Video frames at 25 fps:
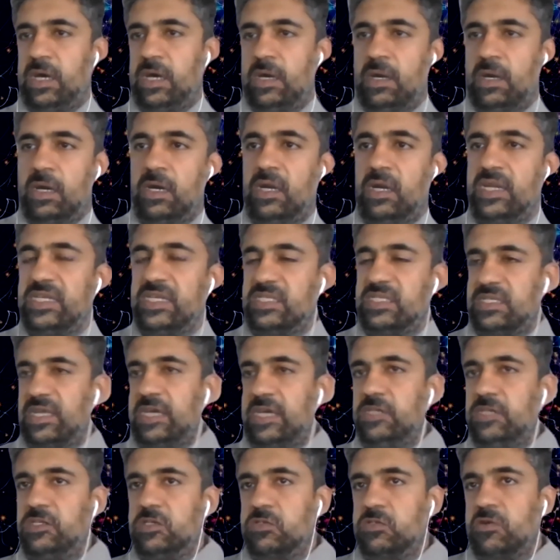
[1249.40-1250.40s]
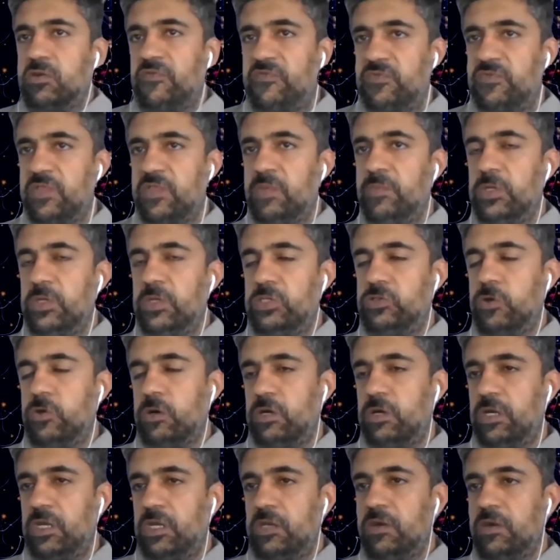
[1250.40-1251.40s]
early stages of the
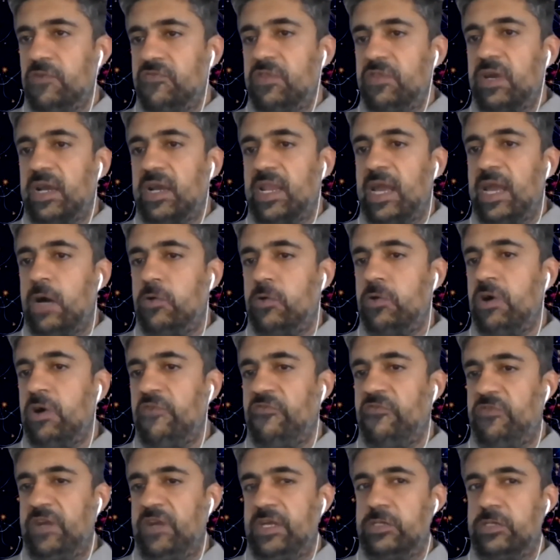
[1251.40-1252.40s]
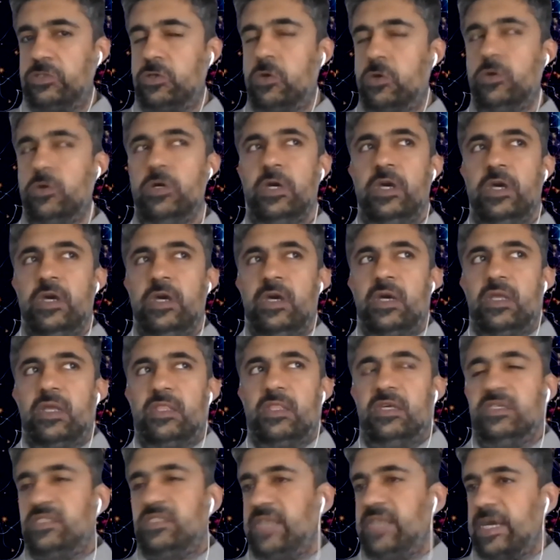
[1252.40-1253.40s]
maturity of the cloud offering. So
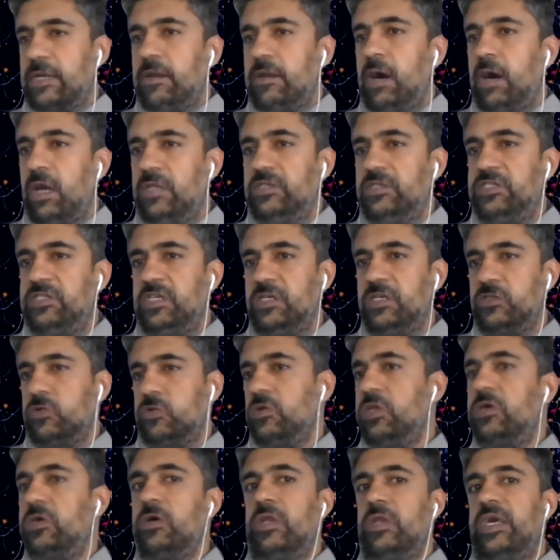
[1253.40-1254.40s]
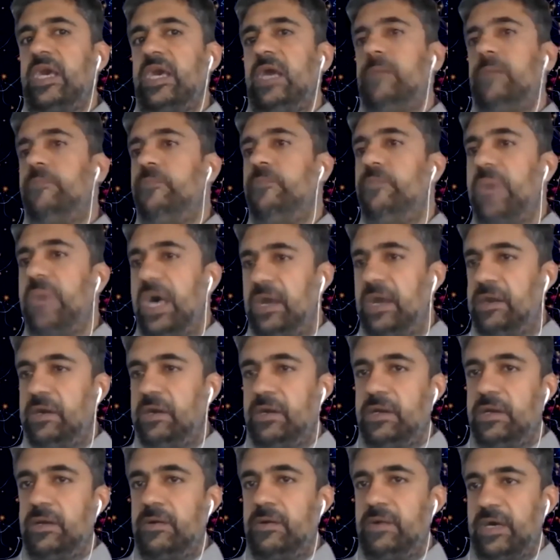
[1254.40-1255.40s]
this technology is only going to get better,
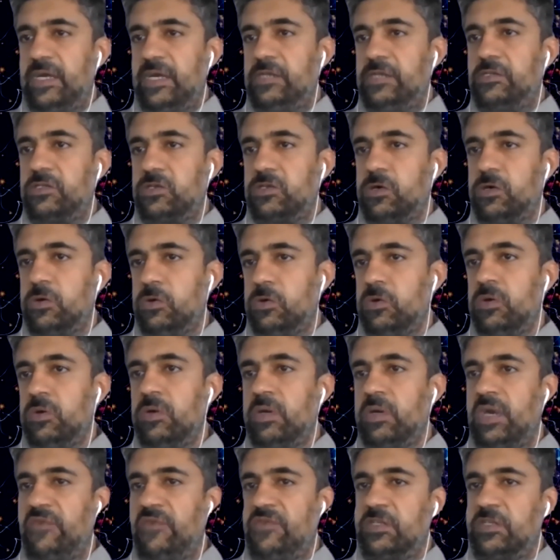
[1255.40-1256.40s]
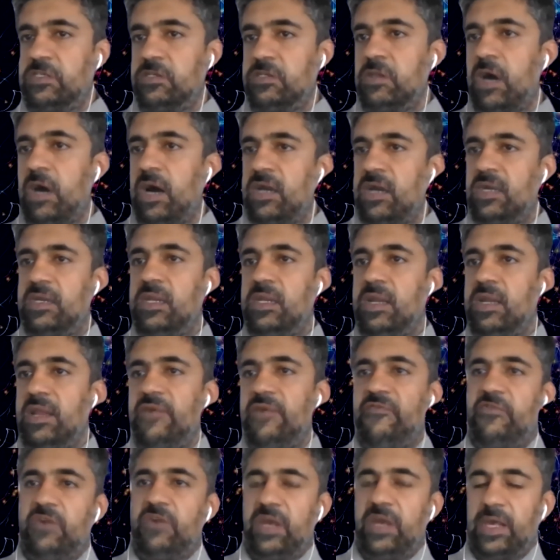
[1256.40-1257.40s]
right? So if it's not
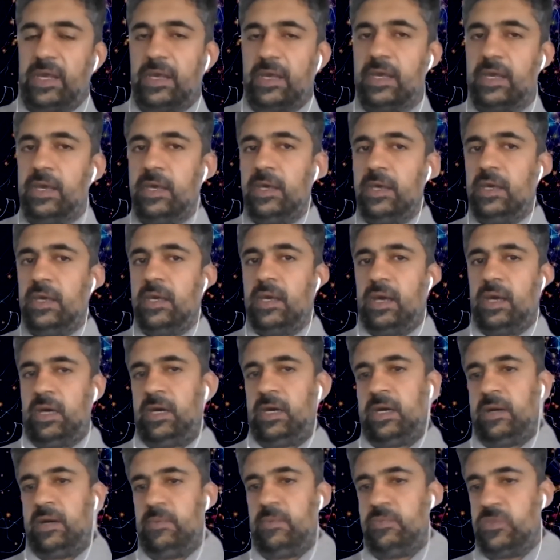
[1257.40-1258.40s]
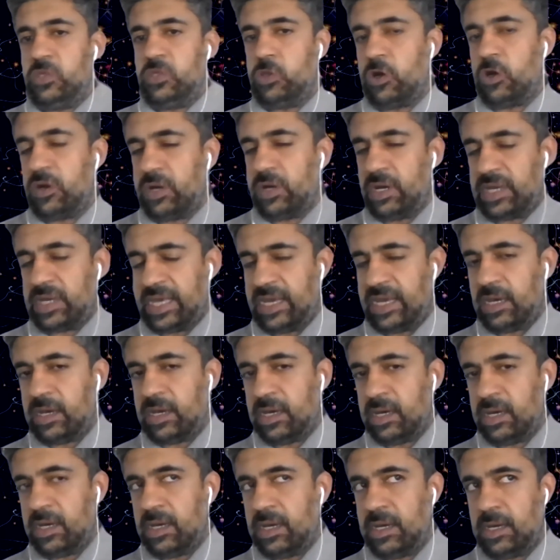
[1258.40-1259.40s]
delivering
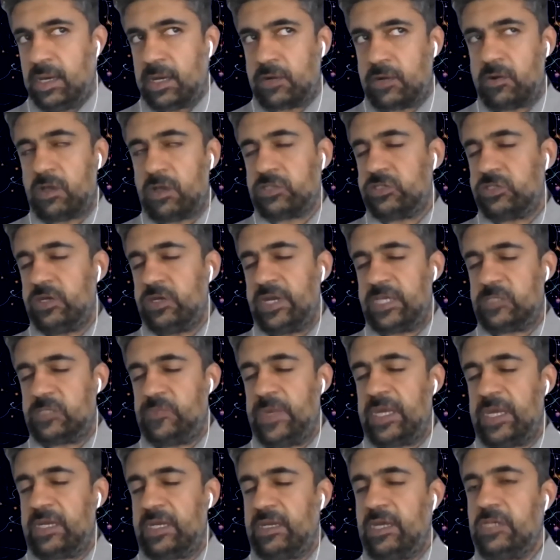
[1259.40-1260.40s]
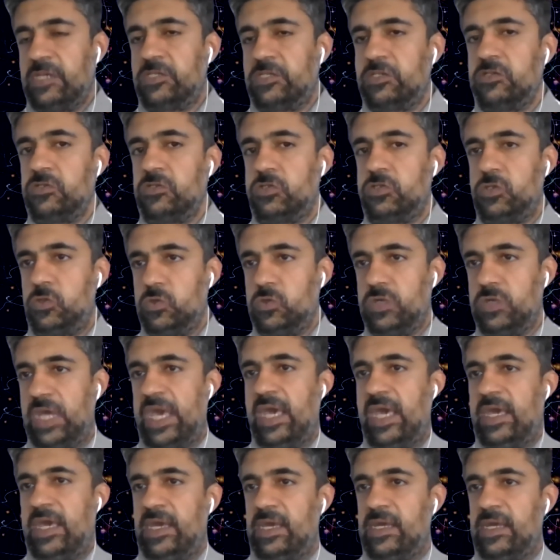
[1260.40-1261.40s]
across your expectations
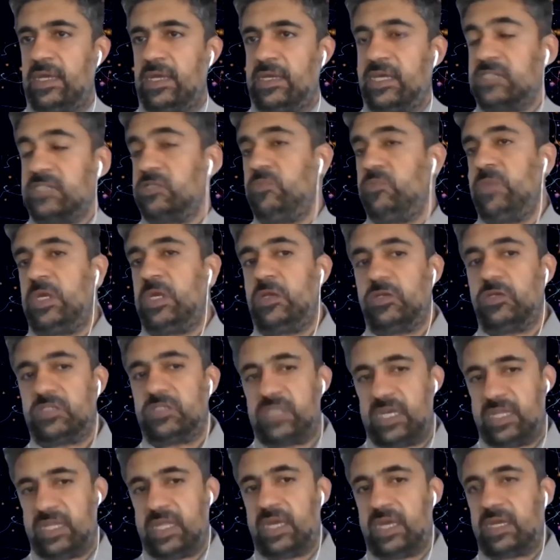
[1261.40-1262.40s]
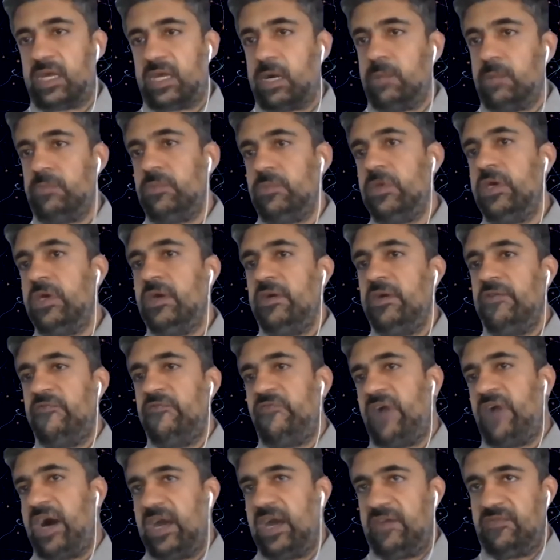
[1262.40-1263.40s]
today, it doesn't mean to say that come
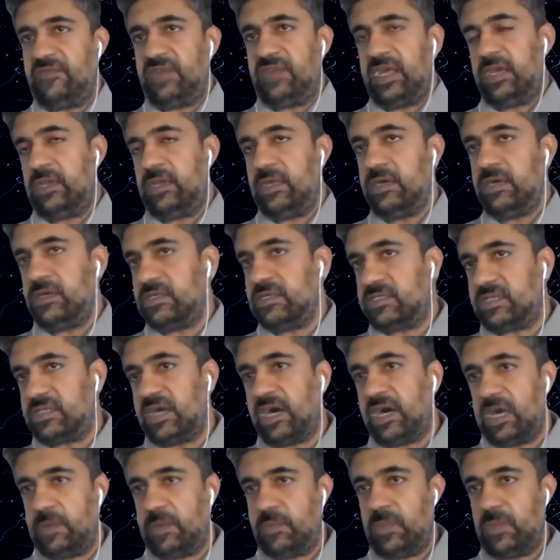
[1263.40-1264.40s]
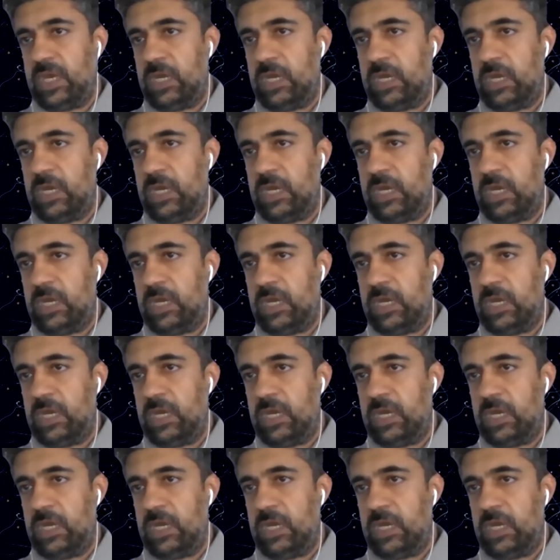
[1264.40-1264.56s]
5-10 years time, it